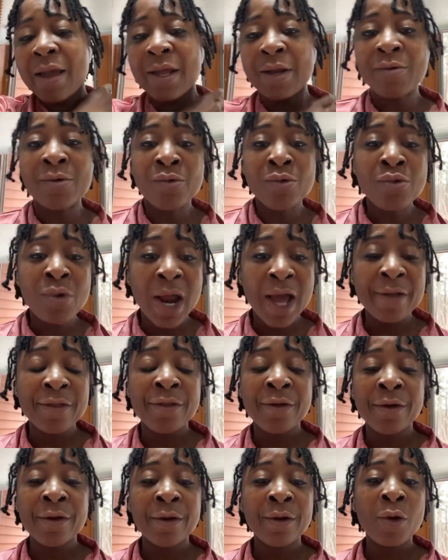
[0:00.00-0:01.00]

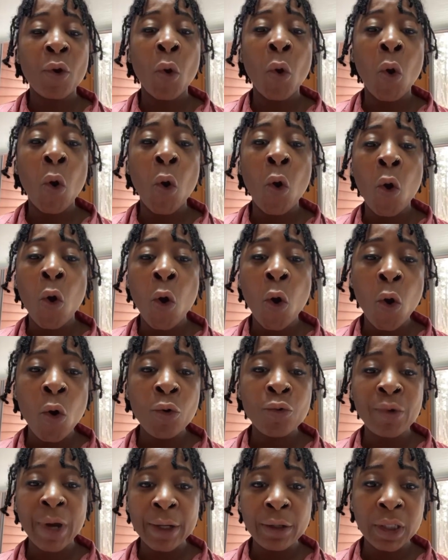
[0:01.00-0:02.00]
rather
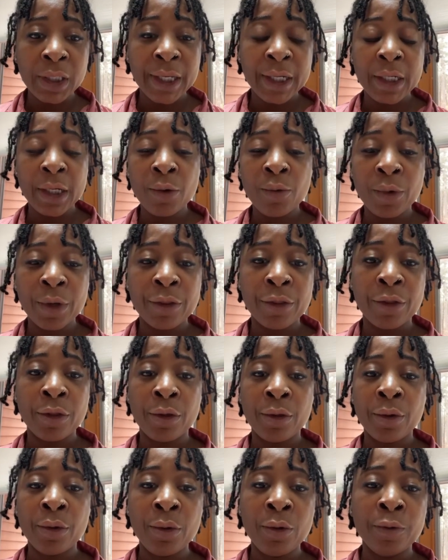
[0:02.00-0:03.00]
co-regulating with
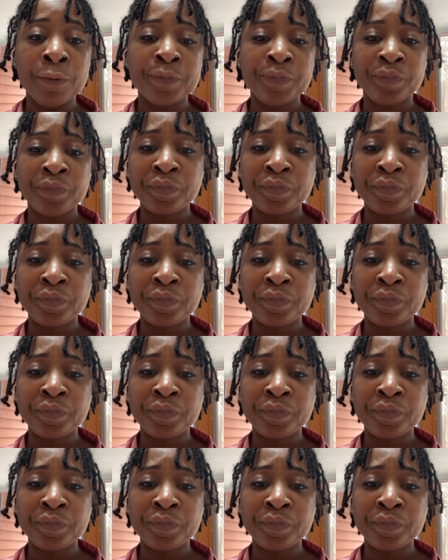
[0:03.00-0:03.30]
you